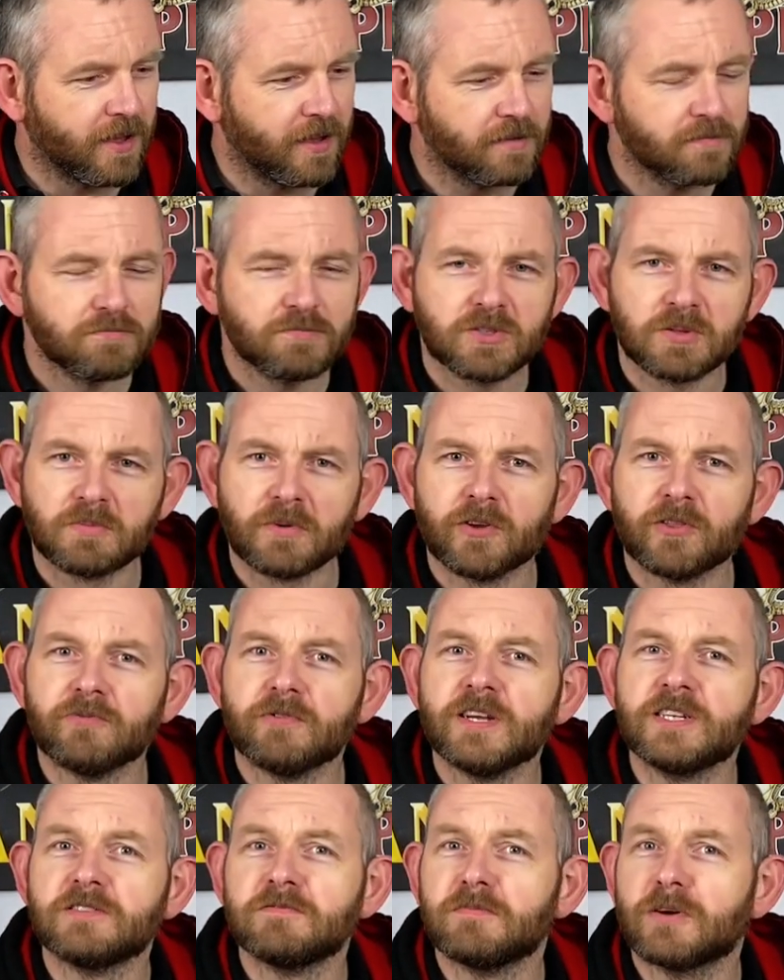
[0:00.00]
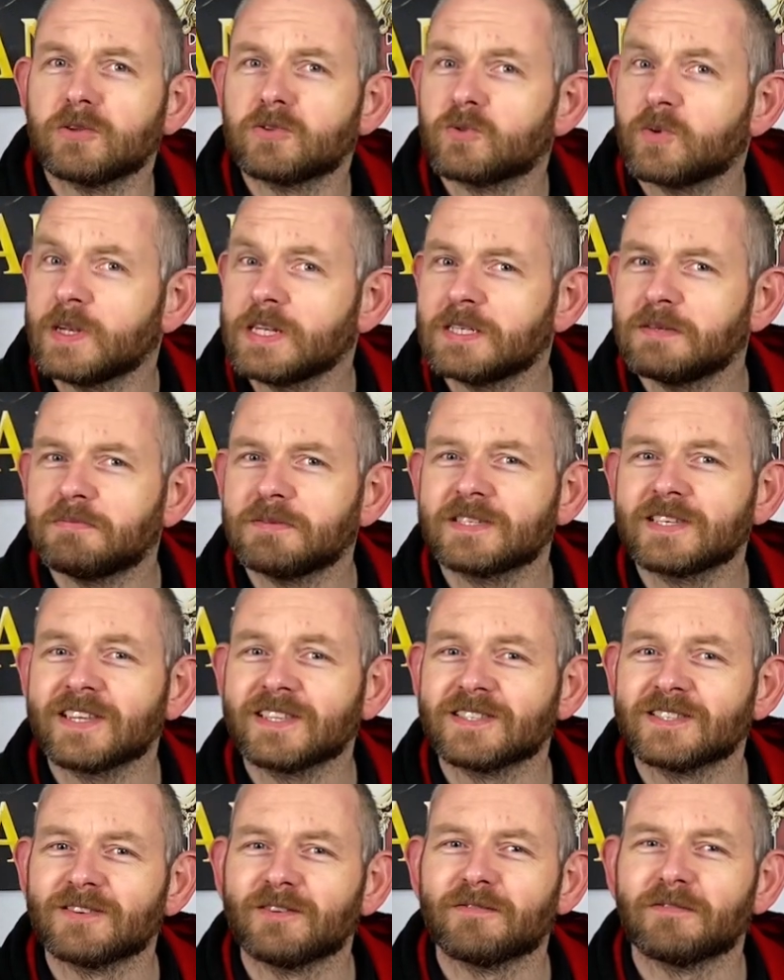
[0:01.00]
somewhere in the region of about
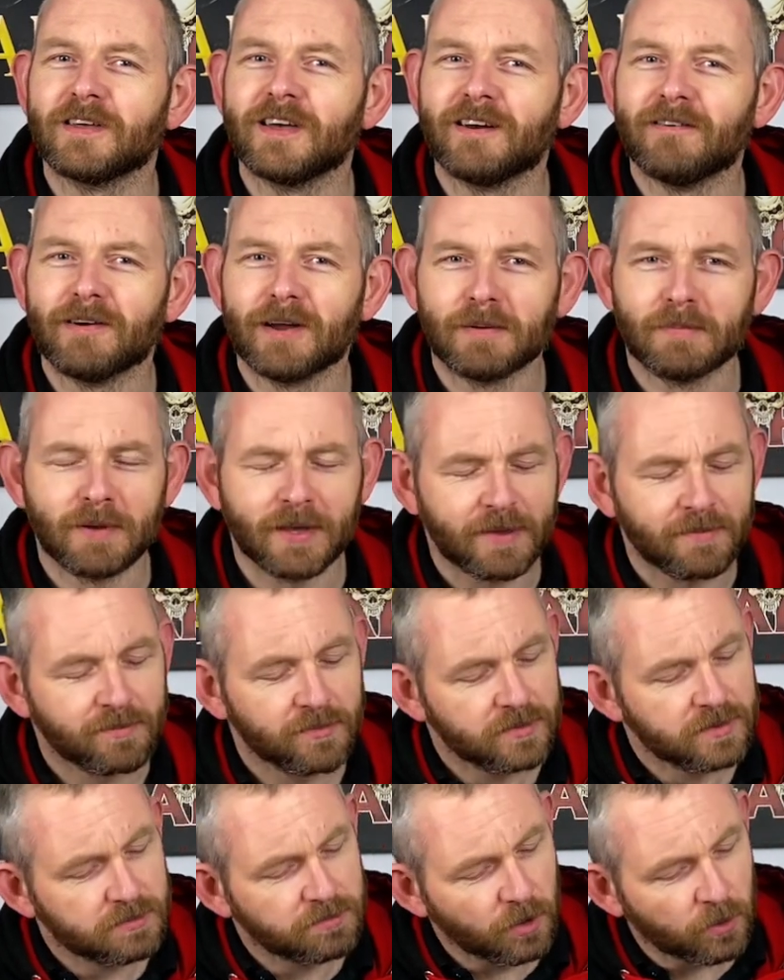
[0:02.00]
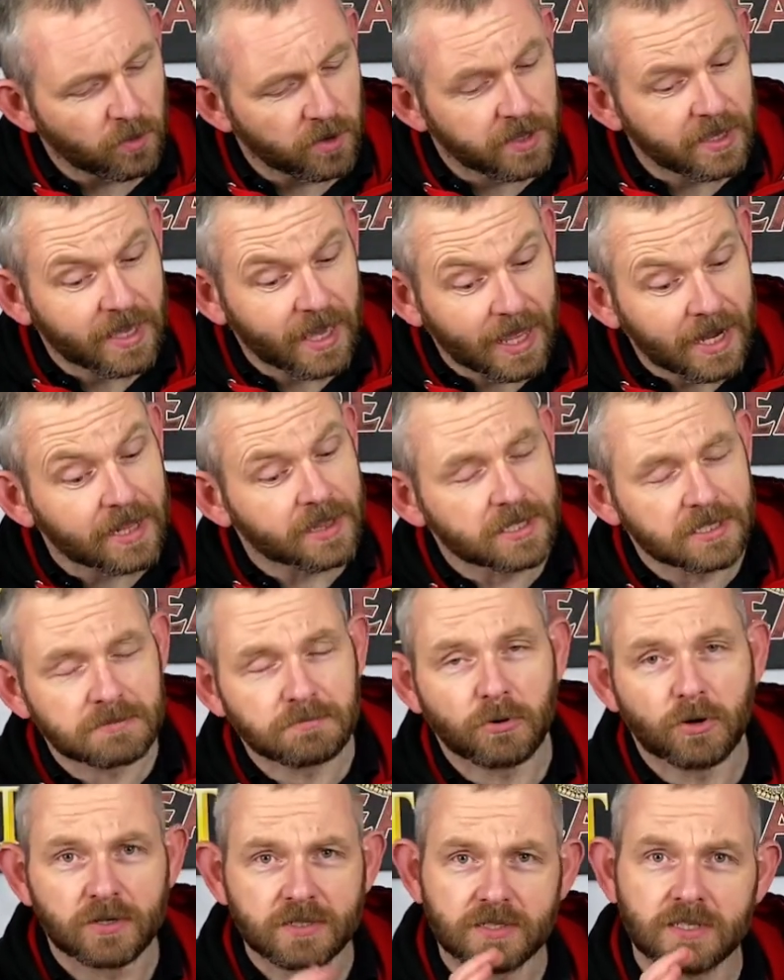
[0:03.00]
20% off the RRP. But what you get in this
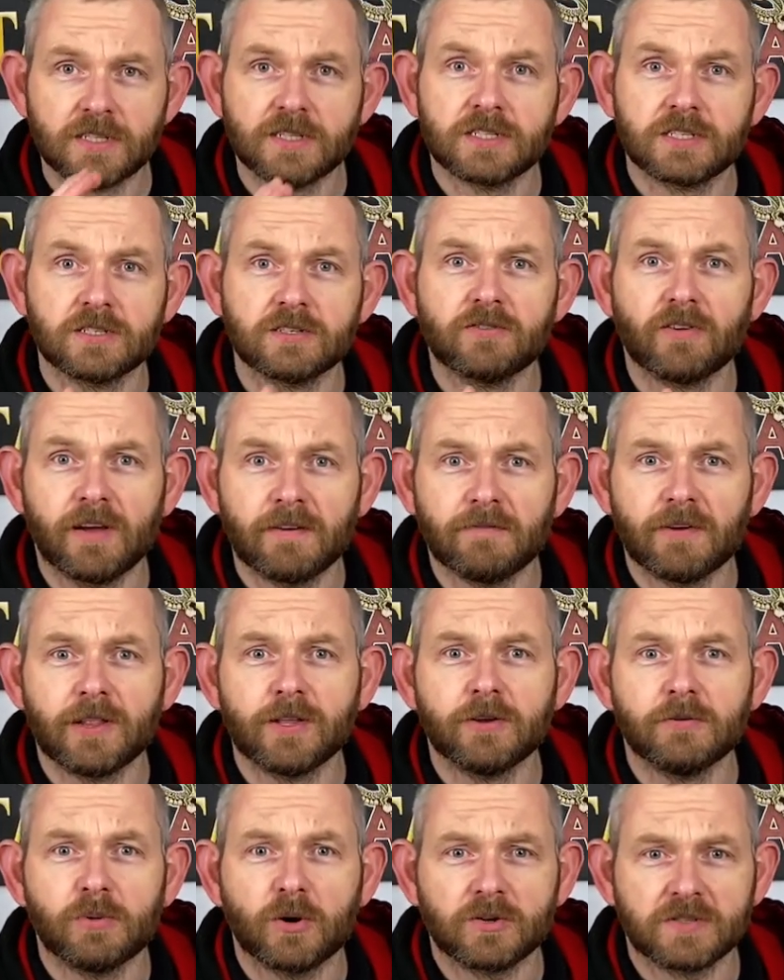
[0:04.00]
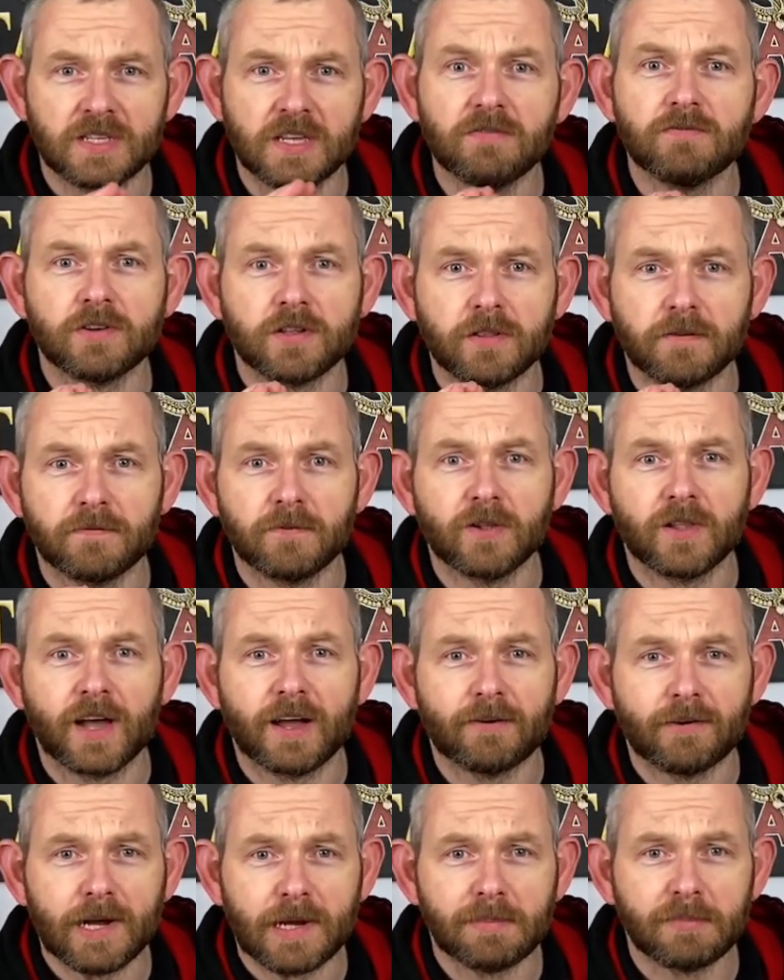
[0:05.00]
box, so this is a great value box even at the full
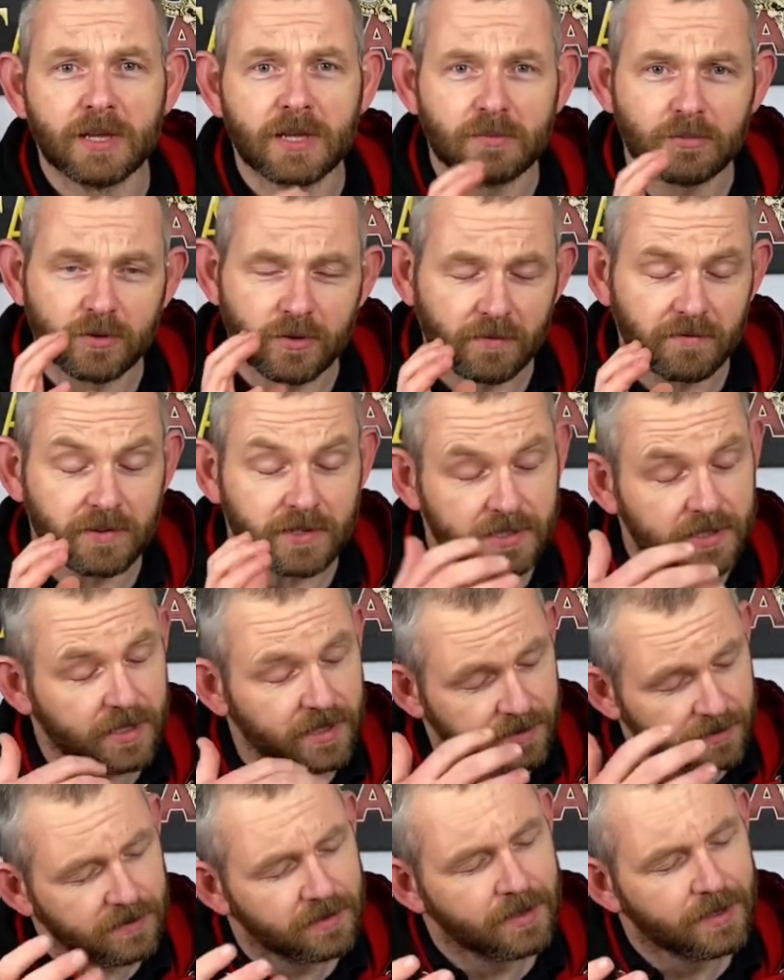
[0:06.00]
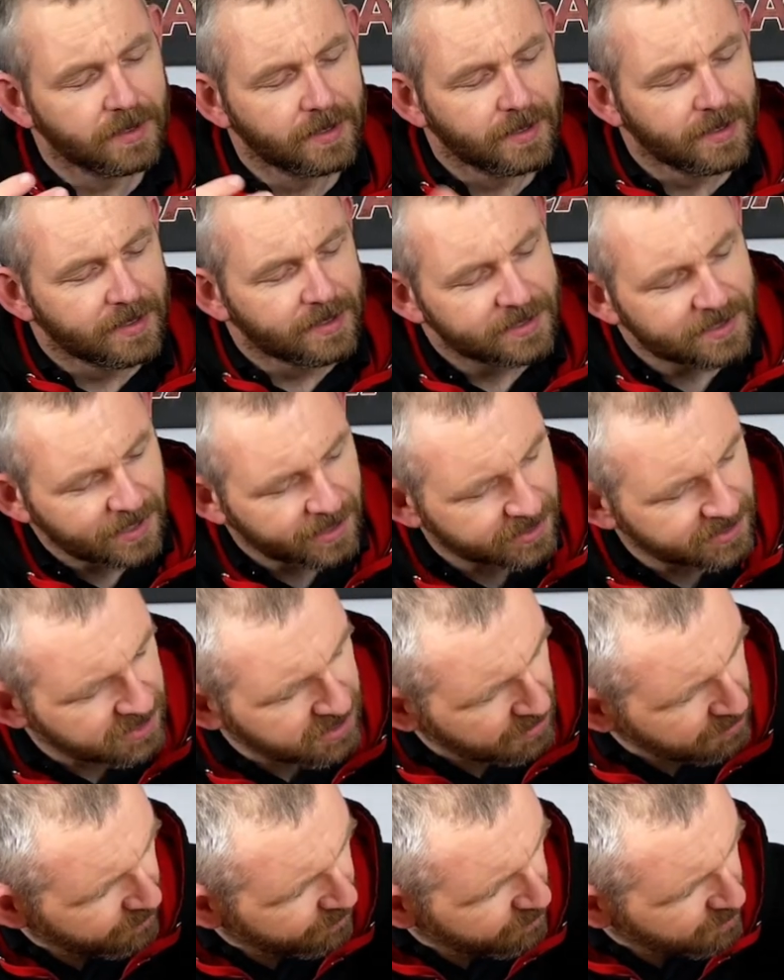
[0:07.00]
RRP, but obviously slightly
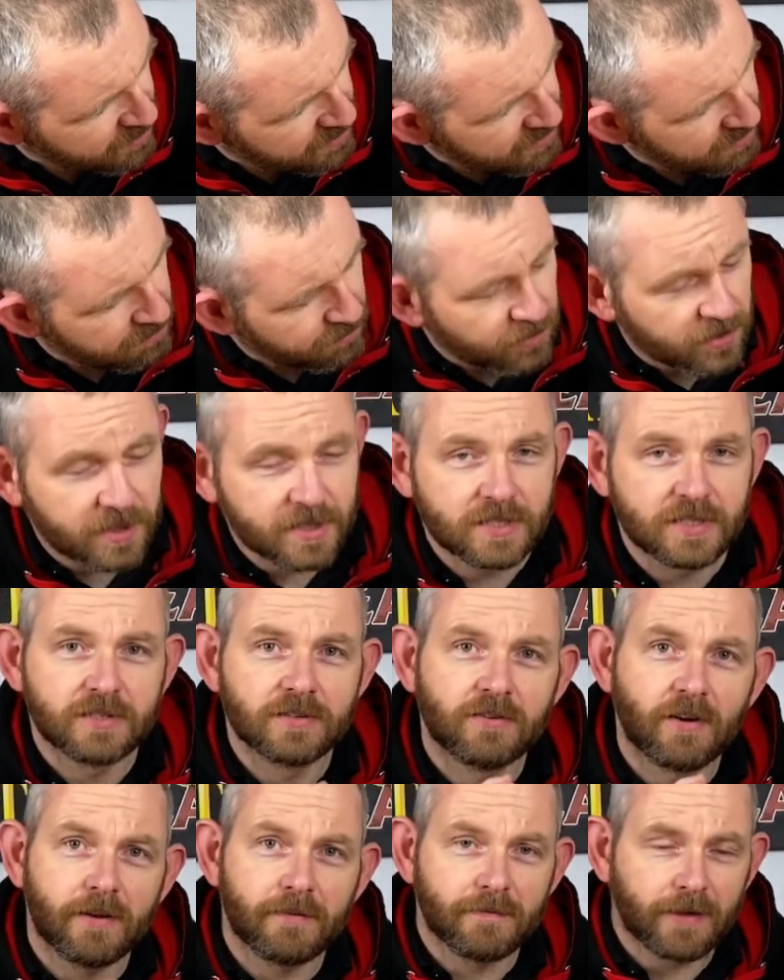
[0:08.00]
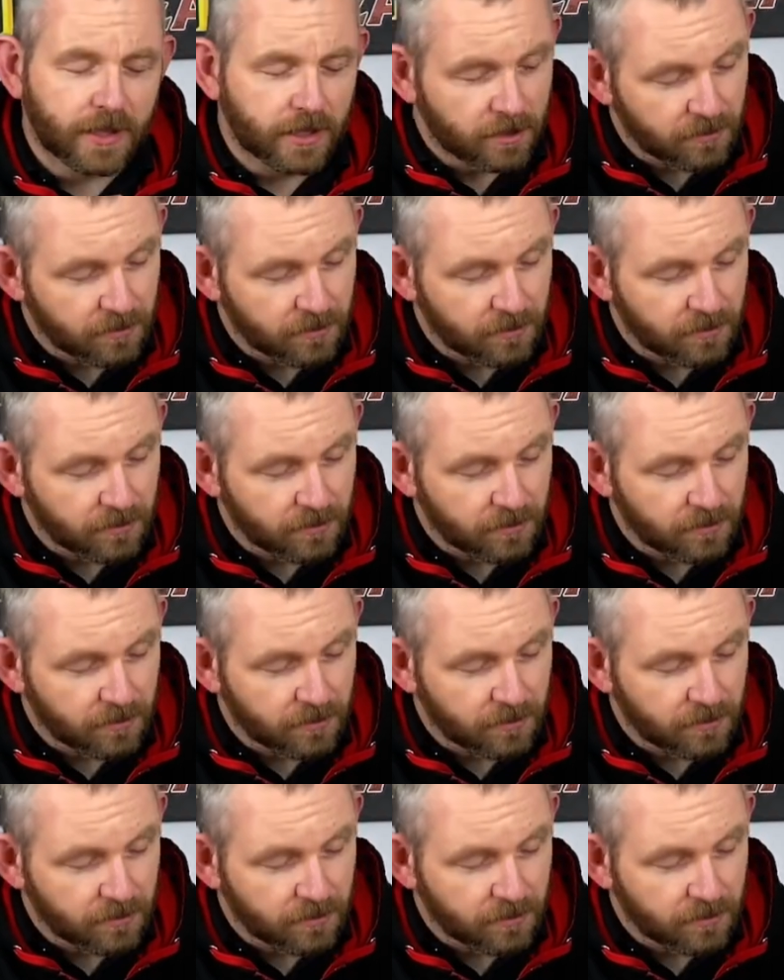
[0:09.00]
cheaper from us. But this is a great value